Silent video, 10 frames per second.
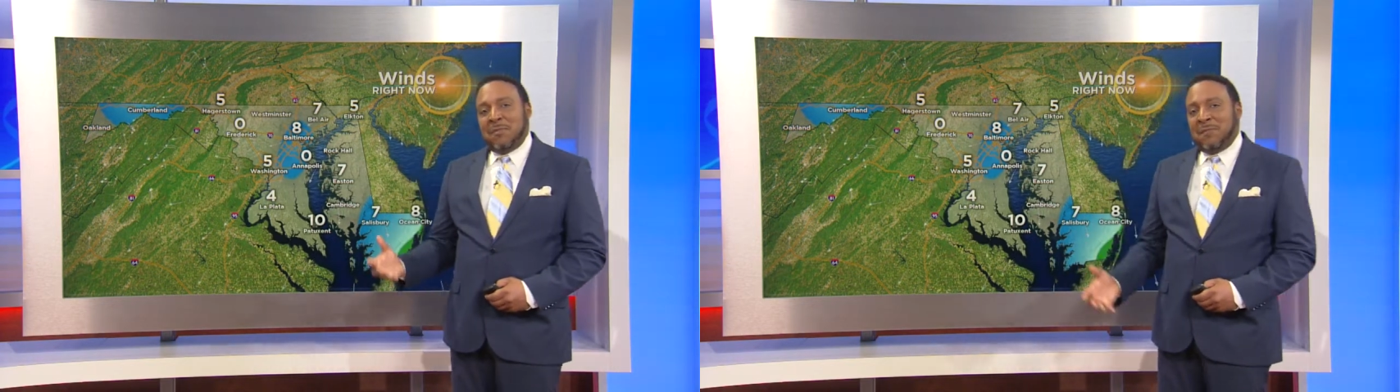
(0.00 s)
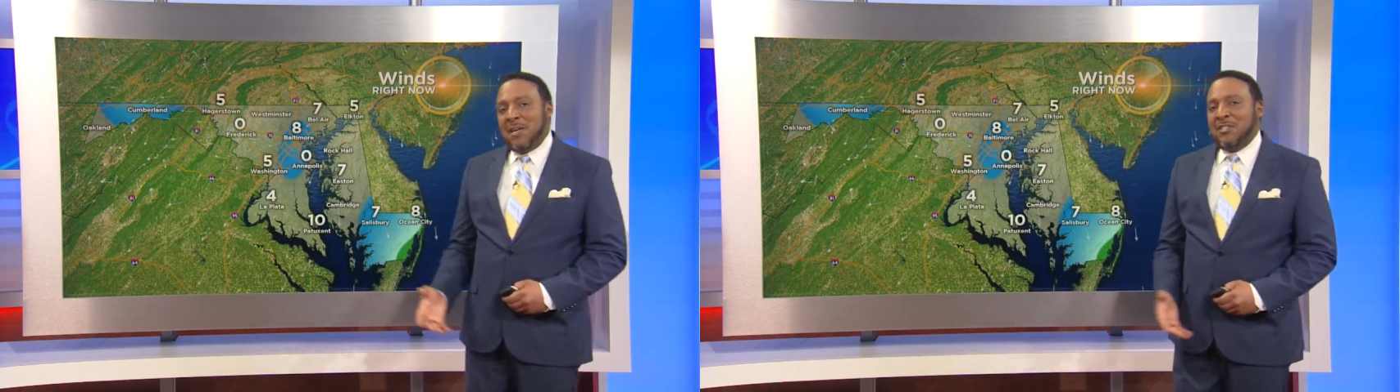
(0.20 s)

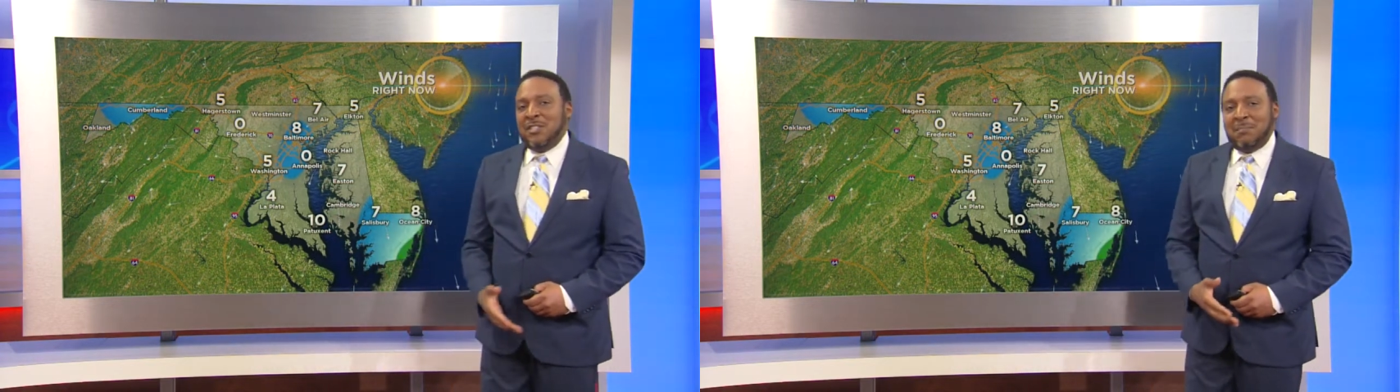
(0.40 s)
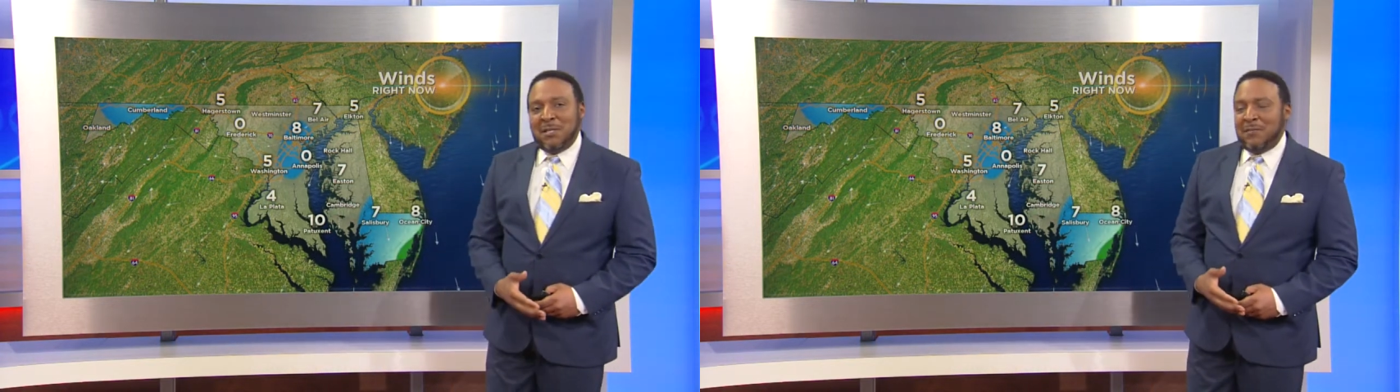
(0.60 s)

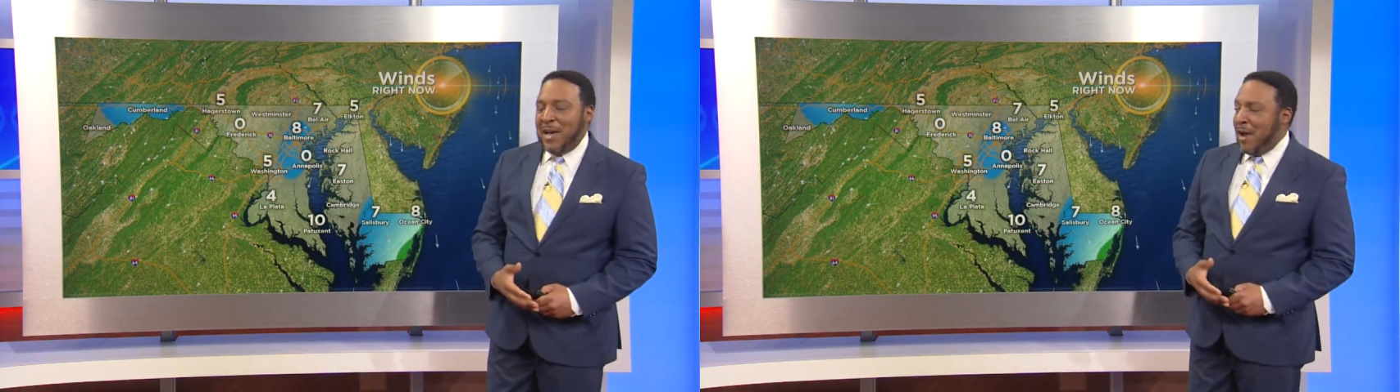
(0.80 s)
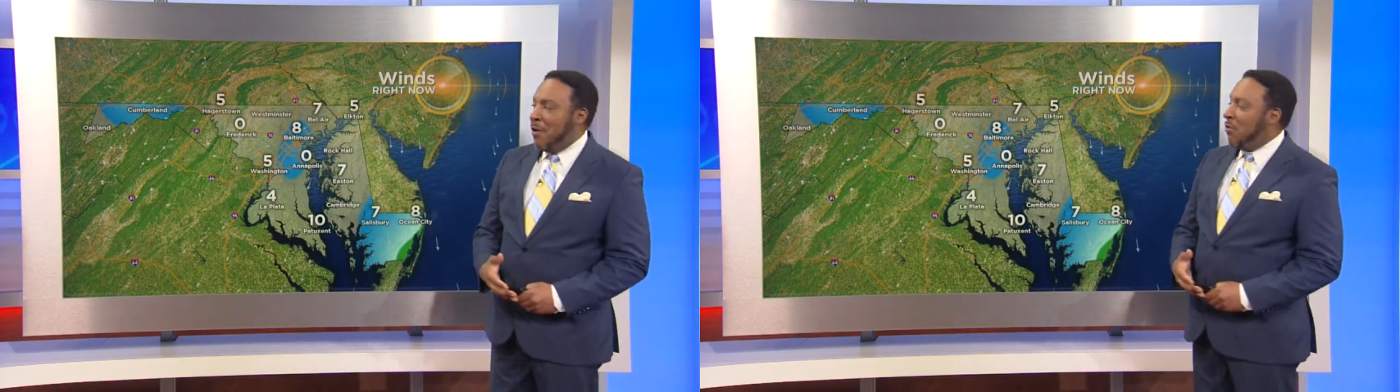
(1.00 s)
refreshing bit of
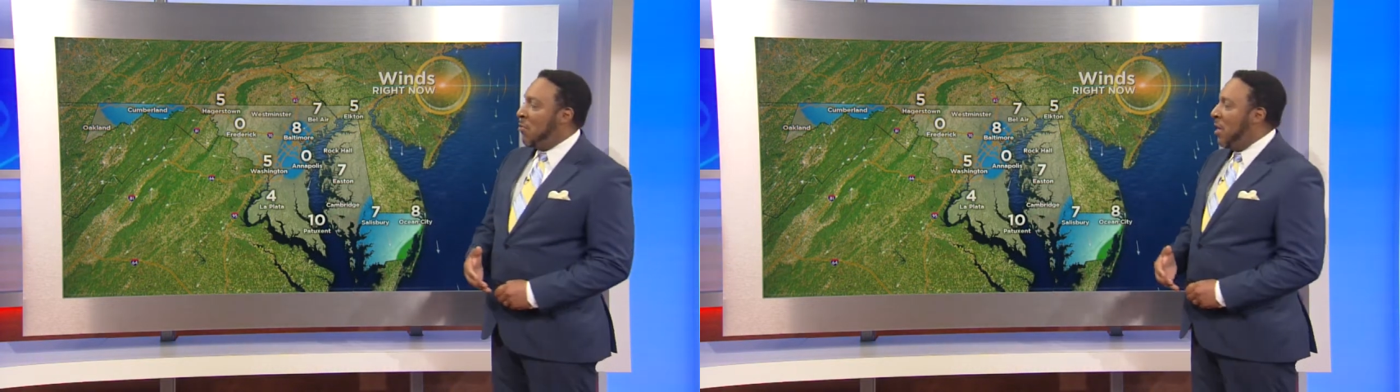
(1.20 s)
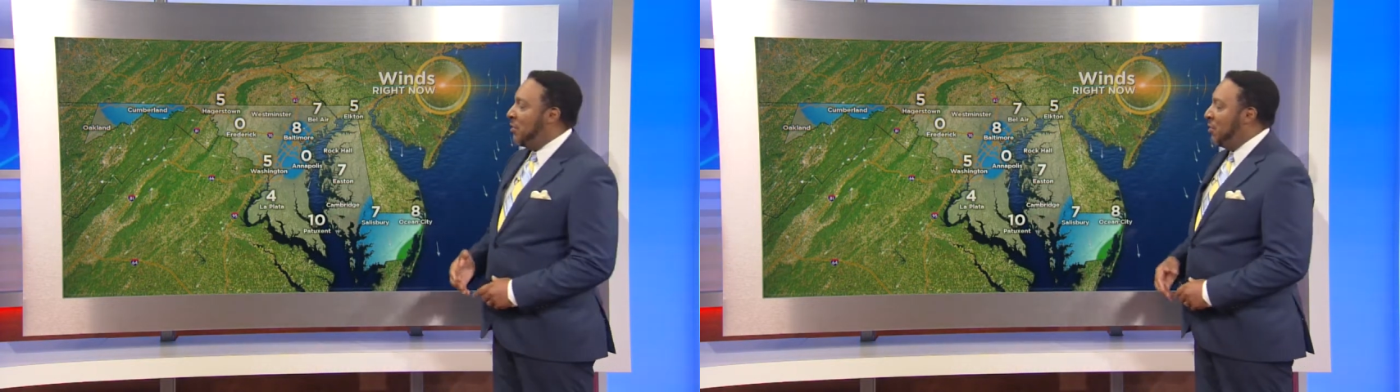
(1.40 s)
air
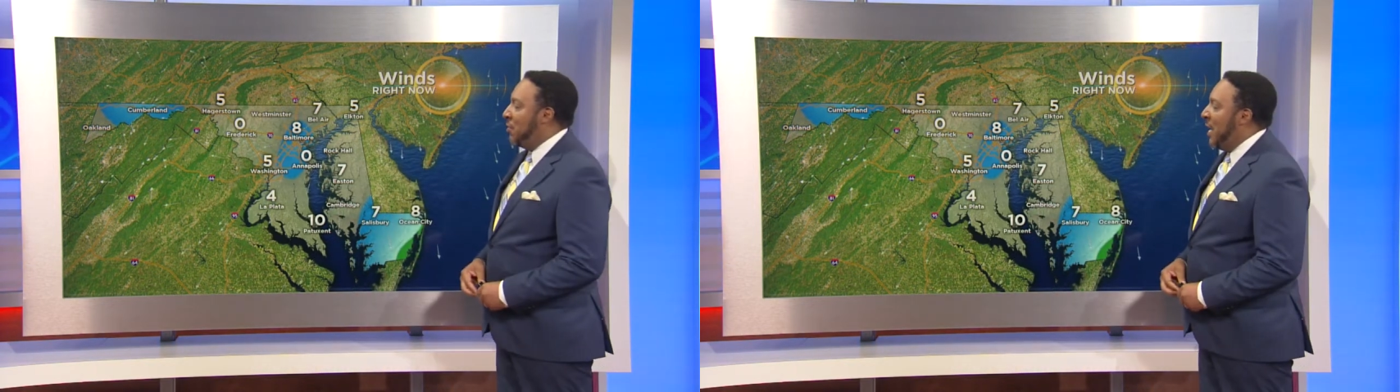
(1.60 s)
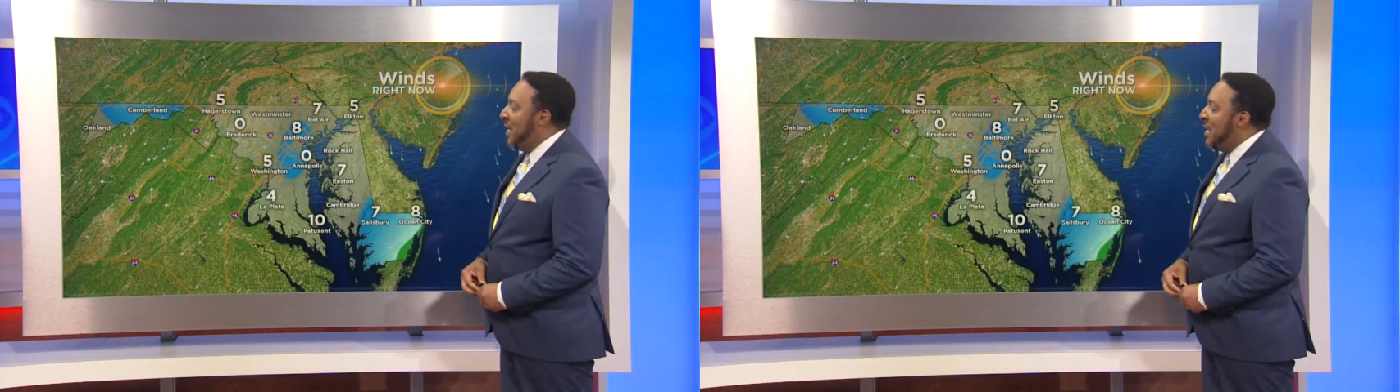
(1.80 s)
across across the
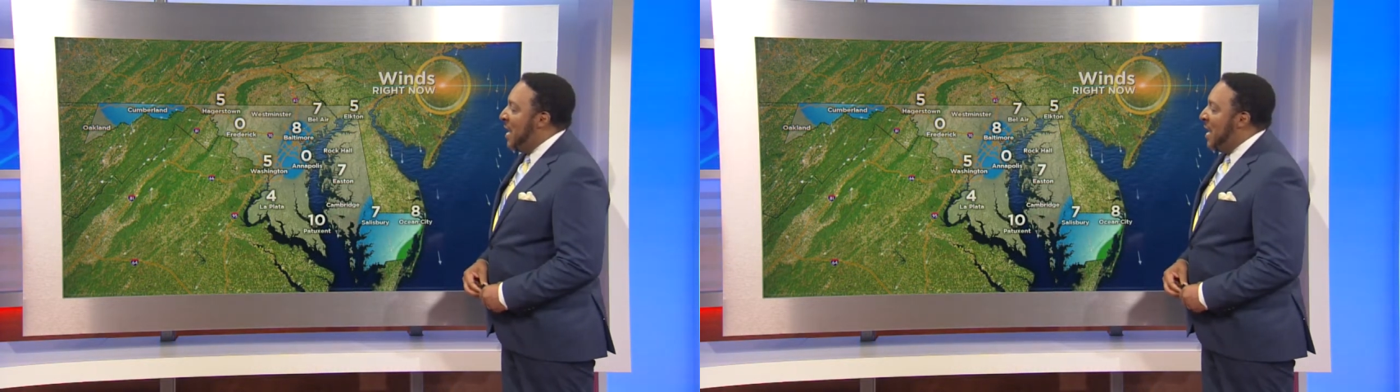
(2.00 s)
state,